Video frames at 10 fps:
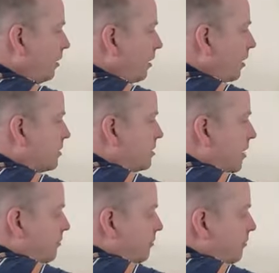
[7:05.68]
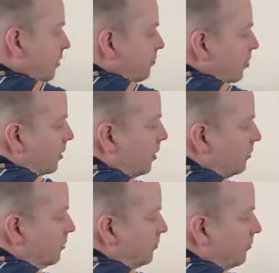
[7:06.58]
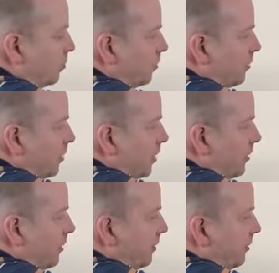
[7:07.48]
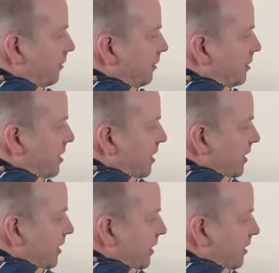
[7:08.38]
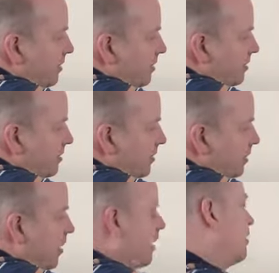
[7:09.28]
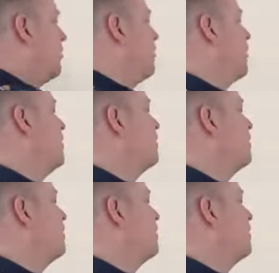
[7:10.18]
as I say, I put a bit more colour in the foreground and in the background.